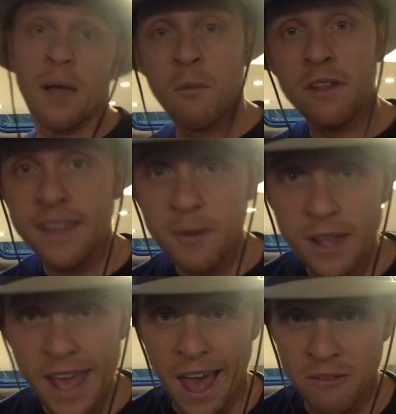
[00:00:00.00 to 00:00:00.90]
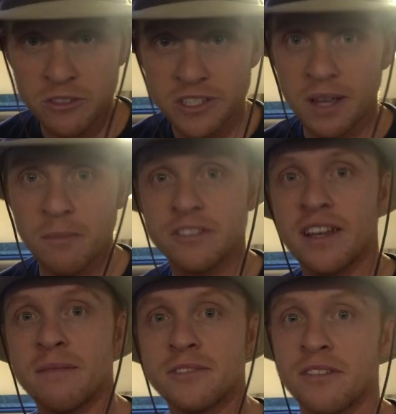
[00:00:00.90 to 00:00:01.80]
One thing we have used a couple
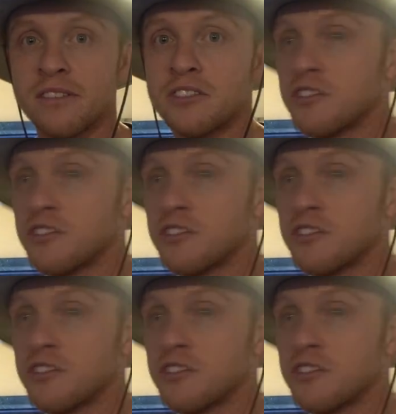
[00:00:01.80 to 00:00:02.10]
times on this